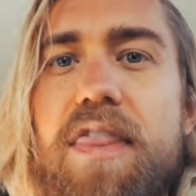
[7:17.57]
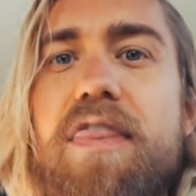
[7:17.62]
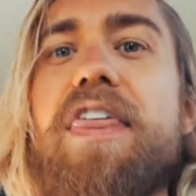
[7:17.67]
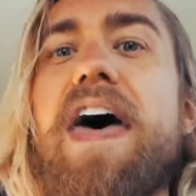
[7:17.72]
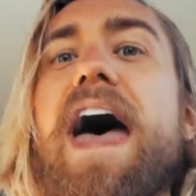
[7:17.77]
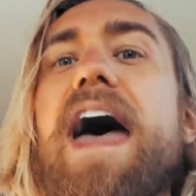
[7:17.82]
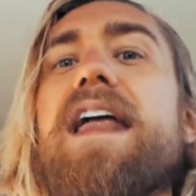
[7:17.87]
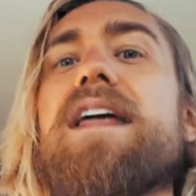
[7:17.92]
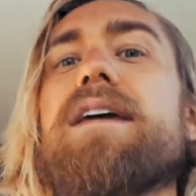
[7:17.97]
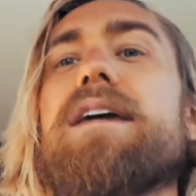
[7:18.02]

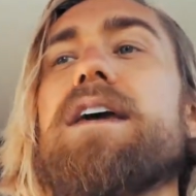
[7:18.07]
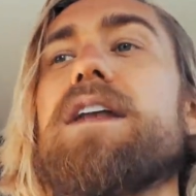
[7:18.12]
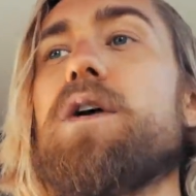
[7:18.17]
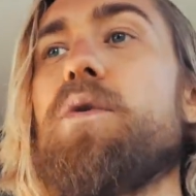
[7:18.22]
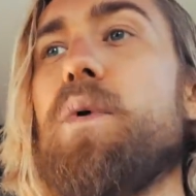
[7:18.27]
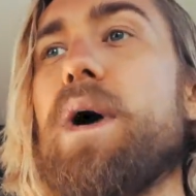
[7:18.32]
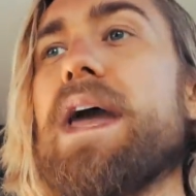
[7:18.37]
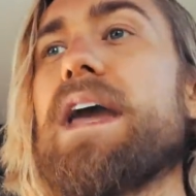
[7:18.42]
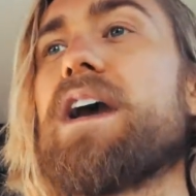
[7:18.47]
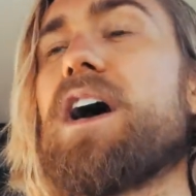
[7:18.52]
that in
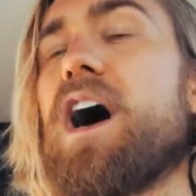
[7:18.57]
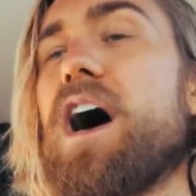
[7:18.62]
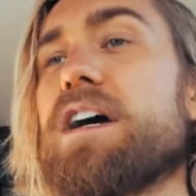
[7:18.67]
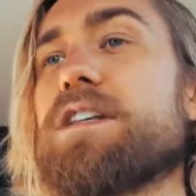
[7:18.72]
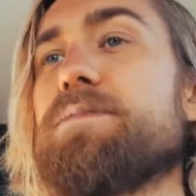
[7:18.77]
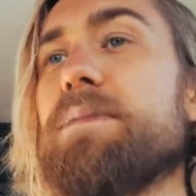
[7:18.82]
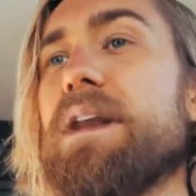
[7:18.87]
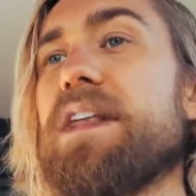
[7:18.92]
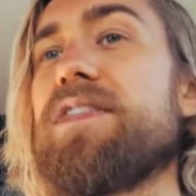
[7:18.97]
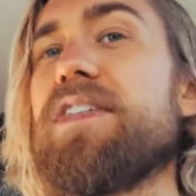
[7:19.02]
a way
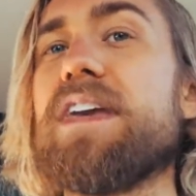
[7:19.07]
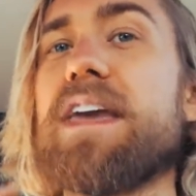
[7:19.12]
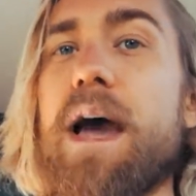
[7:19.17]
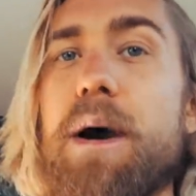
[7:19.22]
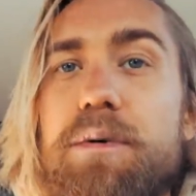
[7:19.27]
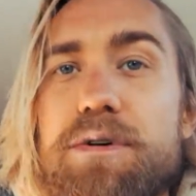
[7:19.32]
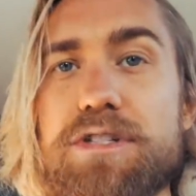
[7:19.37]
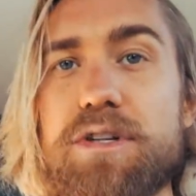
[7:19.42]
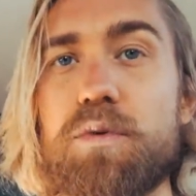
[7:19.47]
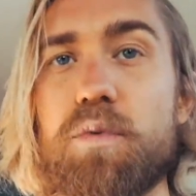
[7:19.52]
caused me to think
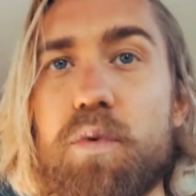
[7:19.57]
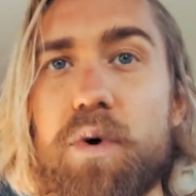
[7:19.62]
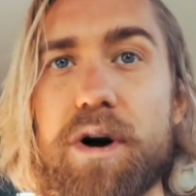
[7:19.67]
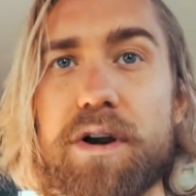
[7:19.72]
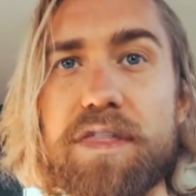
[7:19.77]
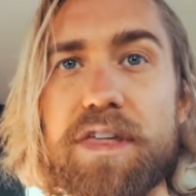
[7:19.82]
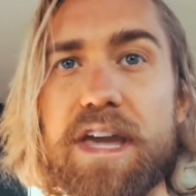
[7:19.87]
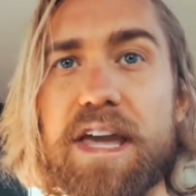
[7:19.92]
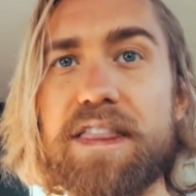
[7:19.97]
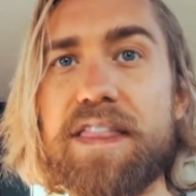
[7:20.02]
I wasn't
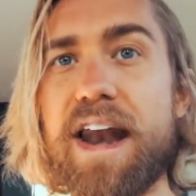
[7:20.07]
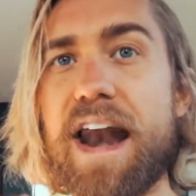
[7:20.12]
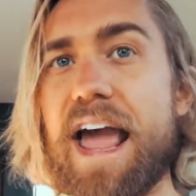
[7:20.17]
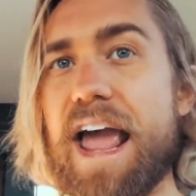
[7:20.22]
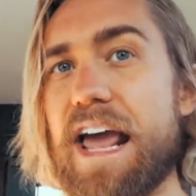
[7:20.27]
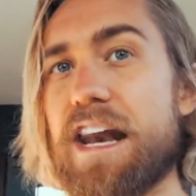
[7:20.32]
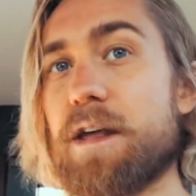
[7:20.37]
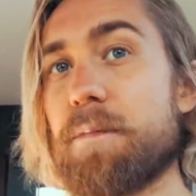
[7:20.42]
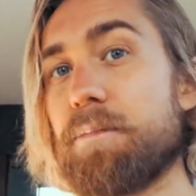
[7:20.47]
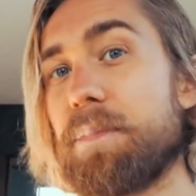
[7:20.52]
worthy and that
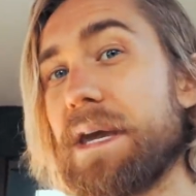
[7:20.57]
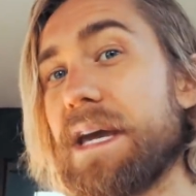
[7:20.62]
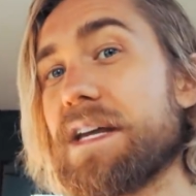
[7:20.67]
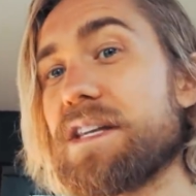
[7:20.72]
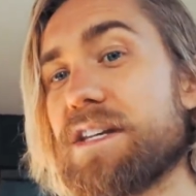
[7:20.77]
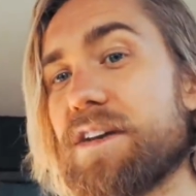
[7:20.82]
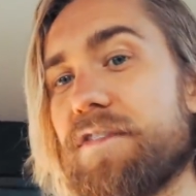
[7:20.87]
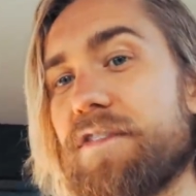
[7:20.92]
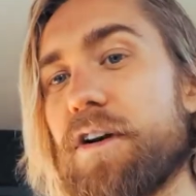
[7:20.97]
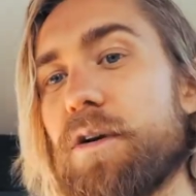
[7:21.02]
I had to be
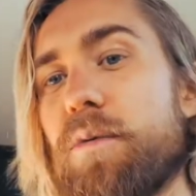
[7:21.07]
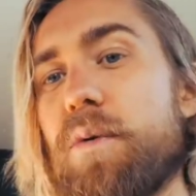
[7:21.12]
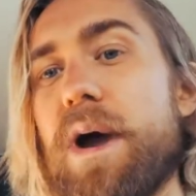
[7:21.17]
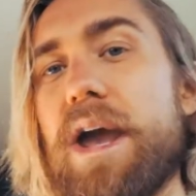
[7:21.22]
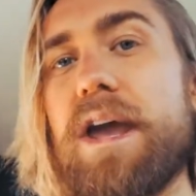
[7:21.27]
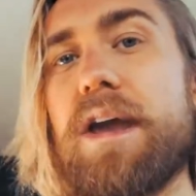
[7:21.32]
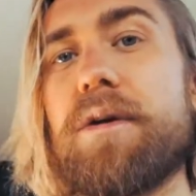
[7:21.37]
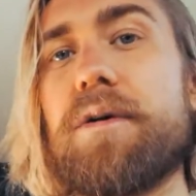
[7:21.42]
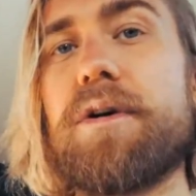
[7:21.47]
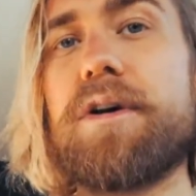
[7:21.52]
a different
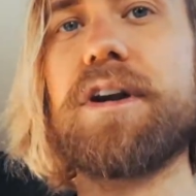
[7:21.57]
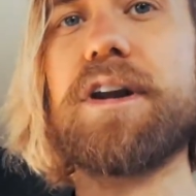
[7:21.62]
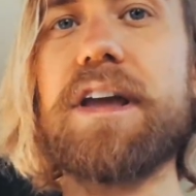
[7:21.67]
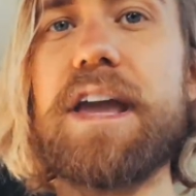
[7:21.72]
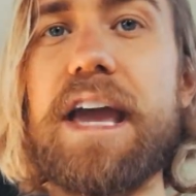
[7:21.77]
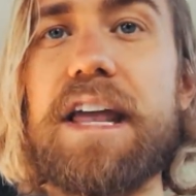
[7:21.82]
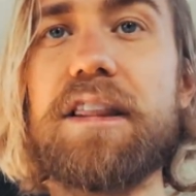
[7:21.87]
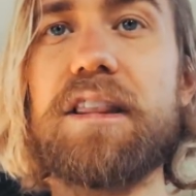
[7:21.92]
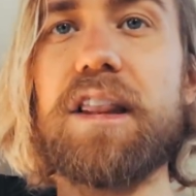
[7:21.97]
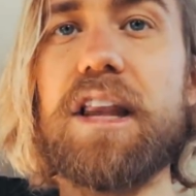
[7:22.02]
way in order
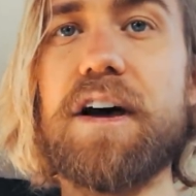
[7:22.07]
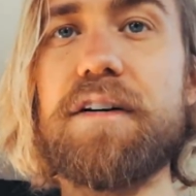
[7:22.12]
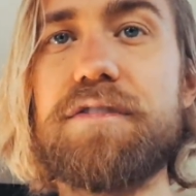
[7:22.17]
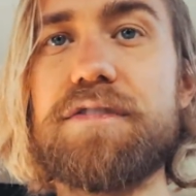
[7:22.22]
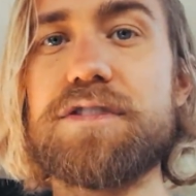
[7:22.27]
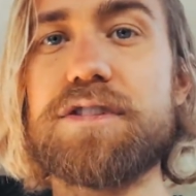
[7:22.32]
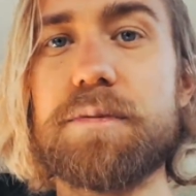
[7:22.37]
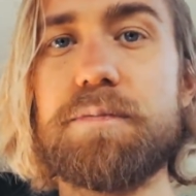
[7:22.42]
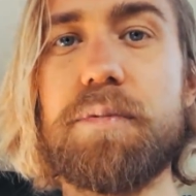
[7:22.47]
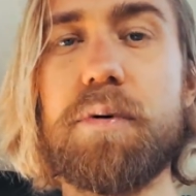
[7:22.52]
to gain
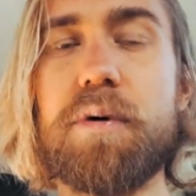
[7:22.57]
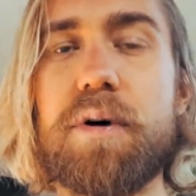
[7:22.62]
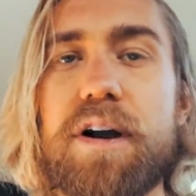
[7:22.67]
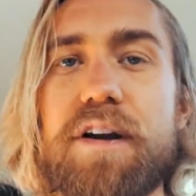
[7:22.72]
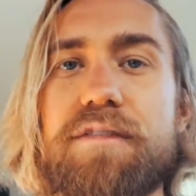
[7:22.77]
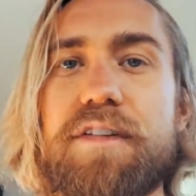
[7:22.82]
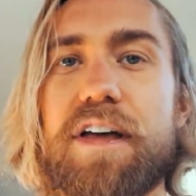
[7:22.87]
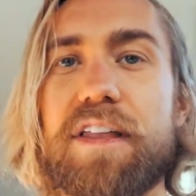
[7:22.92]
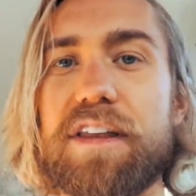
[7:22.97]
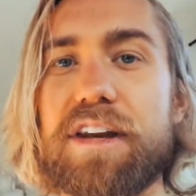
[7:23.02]
love,
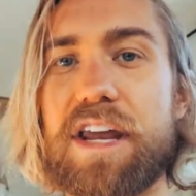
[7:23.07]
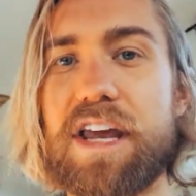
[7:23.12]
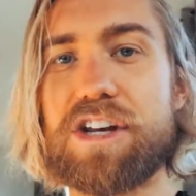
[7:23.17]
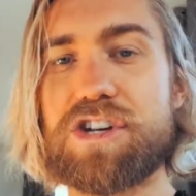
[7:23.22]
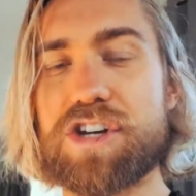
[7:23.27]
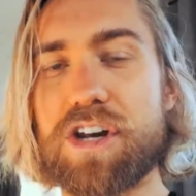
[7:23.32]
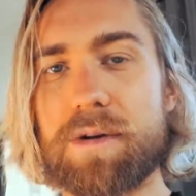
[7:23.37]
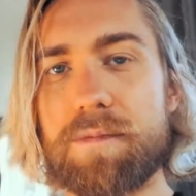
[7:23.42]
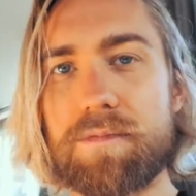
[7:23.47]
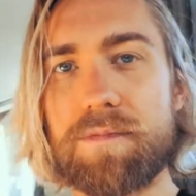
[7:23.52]
support, and
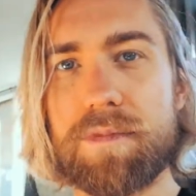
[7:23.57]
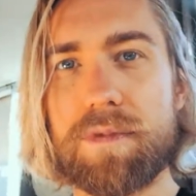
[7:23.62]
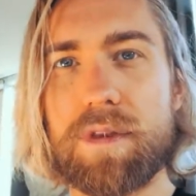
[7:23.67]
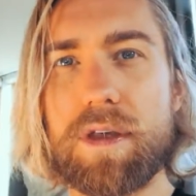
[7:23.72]
validation.